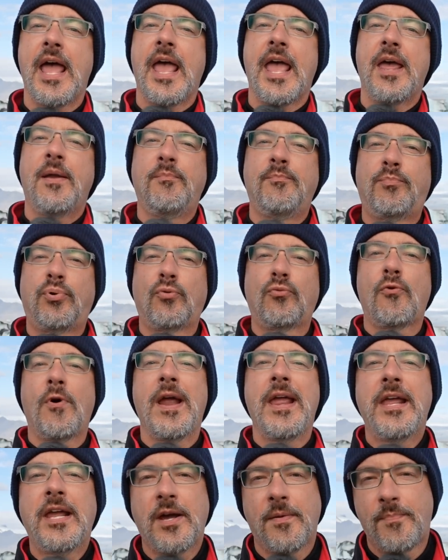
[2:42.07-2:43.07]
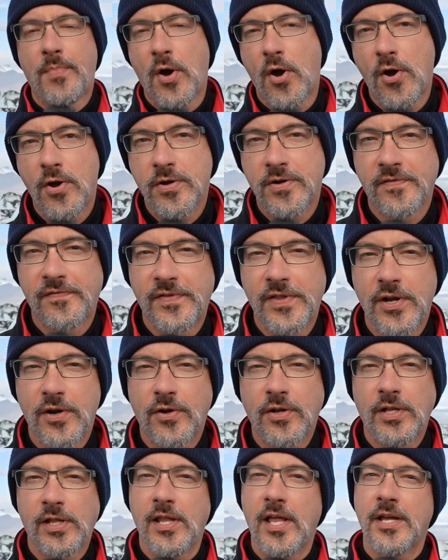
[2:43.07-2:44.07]
and break a part of
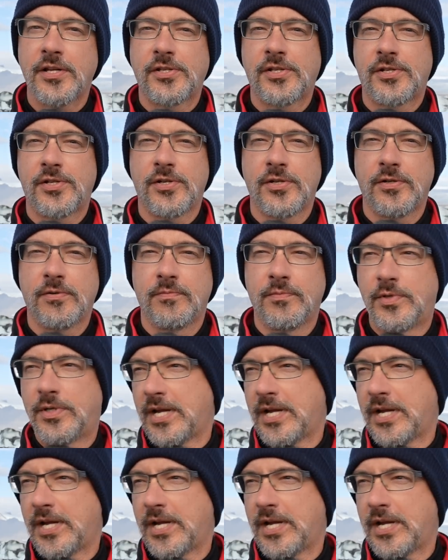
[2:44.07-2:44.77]
their cluster.